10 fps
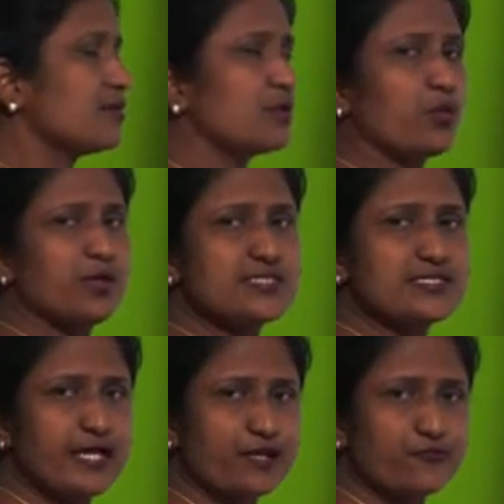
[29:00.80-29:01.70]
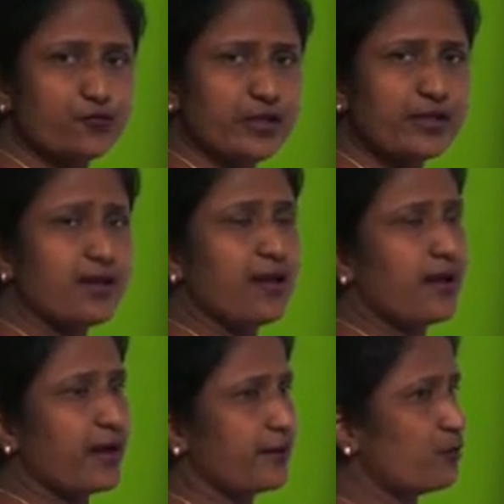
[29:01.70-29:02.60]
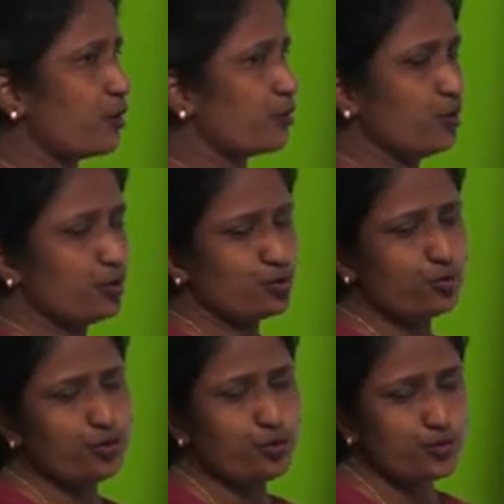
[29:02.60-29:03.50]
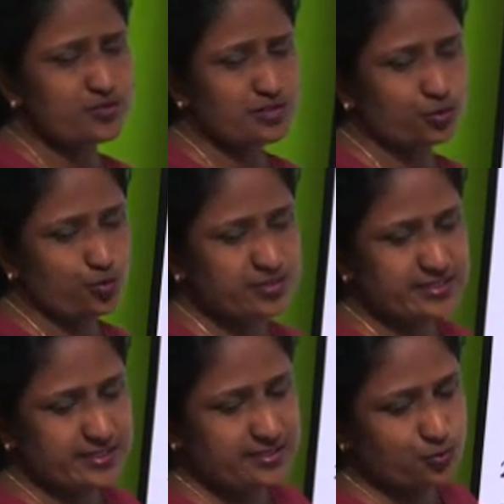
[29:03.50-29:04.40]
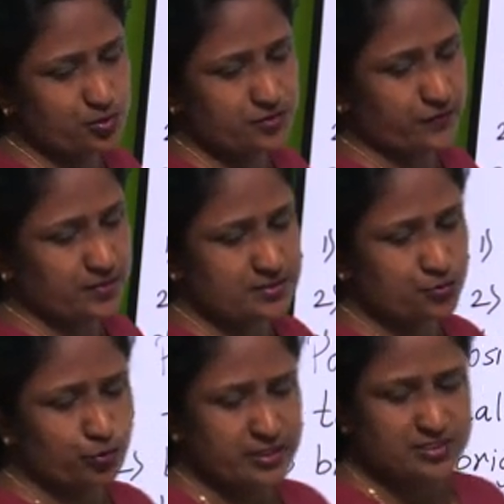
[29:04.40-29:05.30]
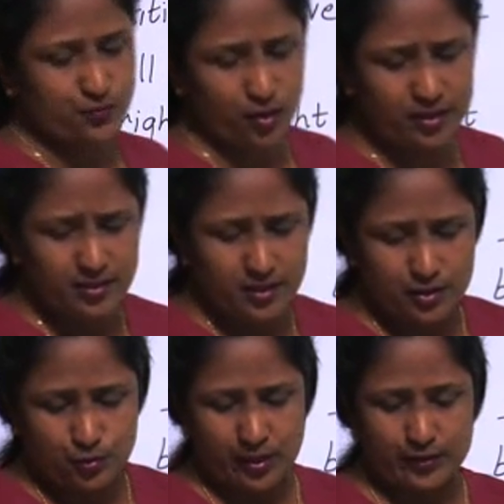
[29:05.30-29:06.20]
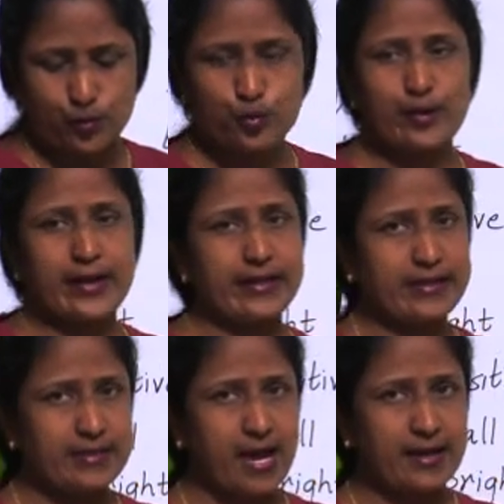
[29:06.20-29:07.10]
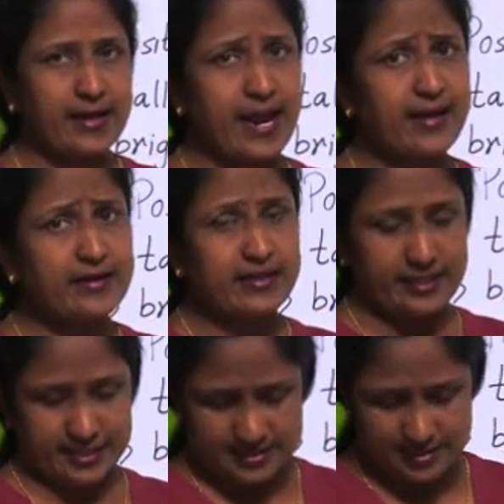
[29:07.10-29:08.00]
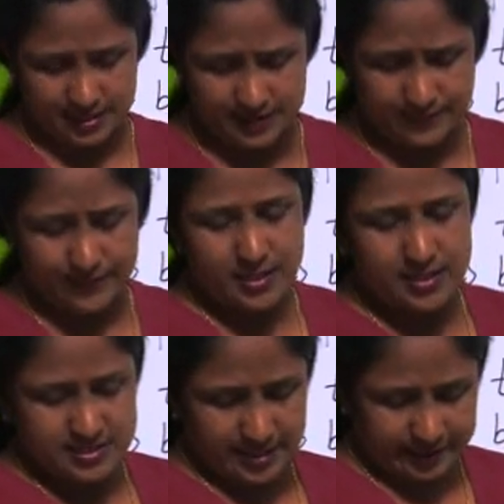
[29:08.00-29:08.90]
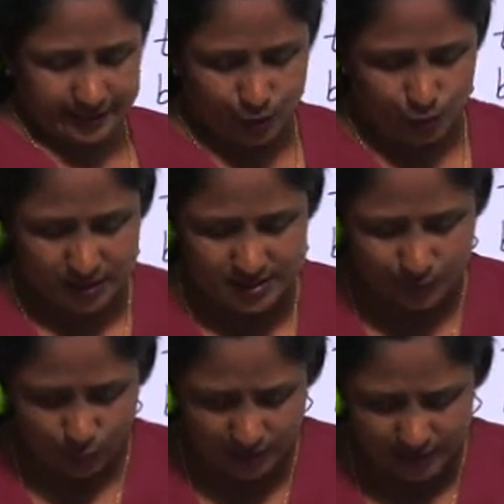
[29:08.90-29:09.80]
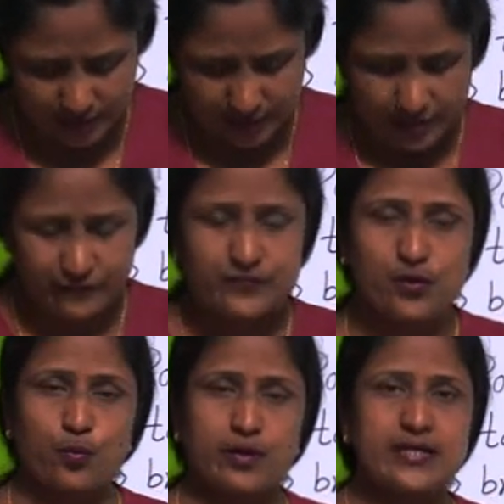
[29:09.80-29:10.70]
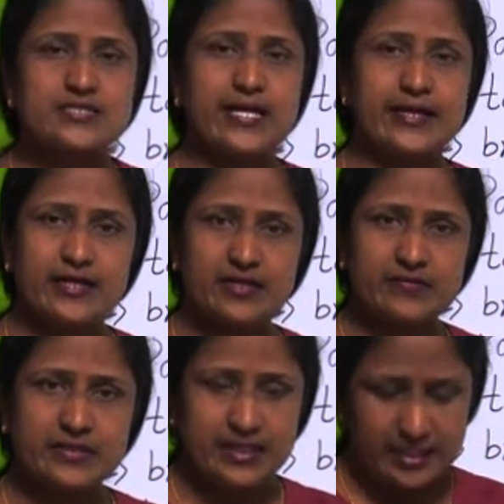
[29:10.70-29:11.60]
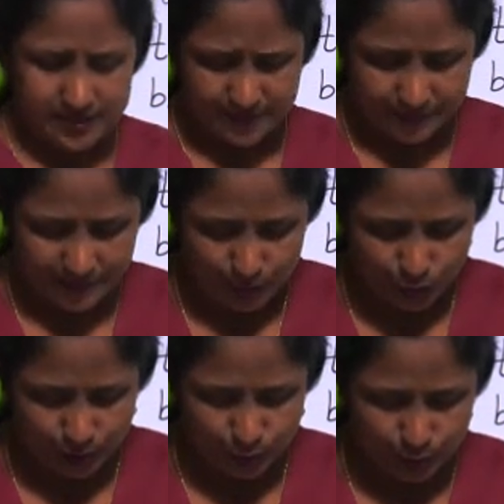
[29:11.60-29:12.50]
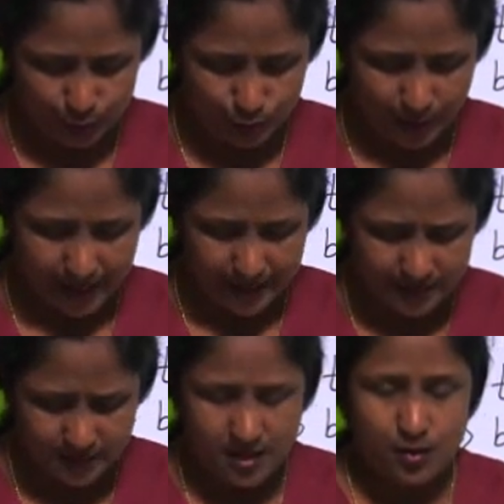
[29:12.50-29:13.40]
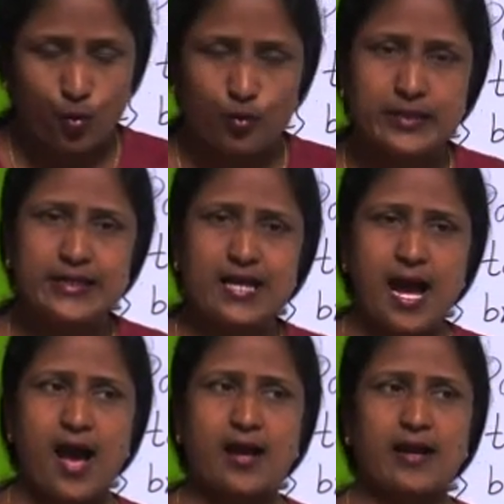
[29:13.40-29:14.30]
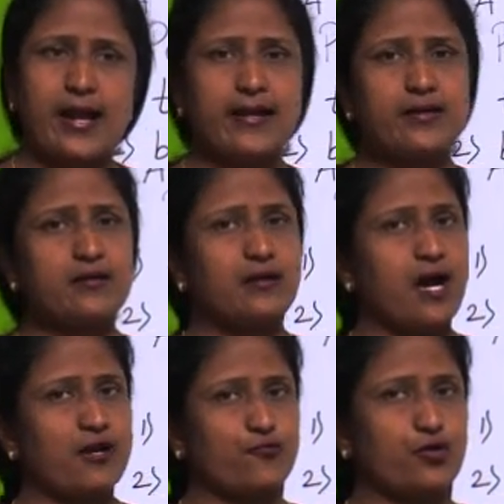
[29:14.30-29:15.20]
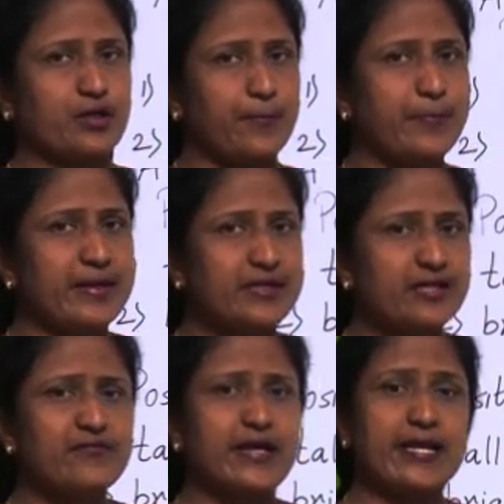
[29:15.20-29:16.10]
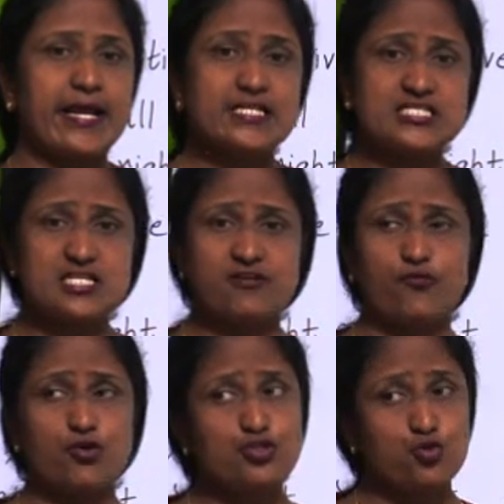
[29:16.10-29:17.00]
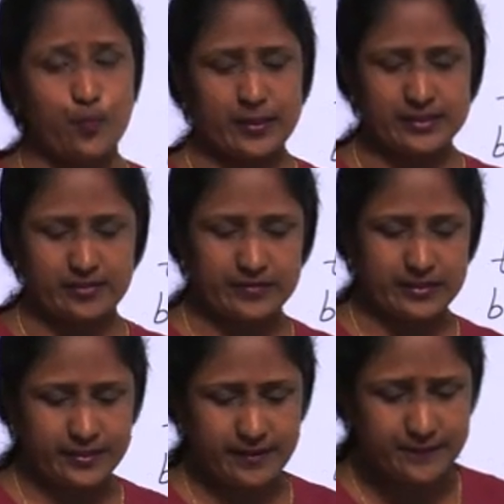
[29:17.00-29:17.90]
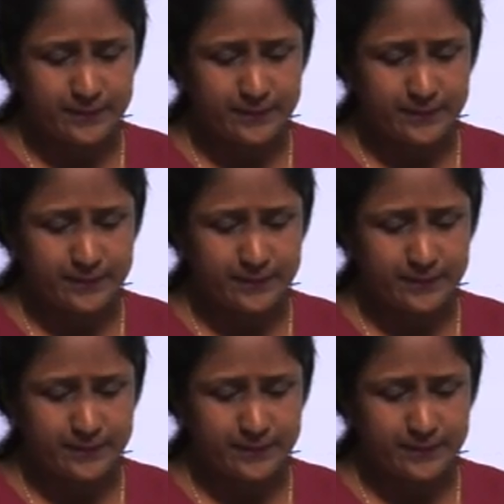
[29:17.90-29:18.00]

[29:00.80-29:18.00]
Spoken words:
the words carefully and you are going to use those 6 rules. First rule is what? You are going to add ER and EST. Second rule is what? If the word is ending with E, you are going to add only R and R for comparative and ST for superlative degree.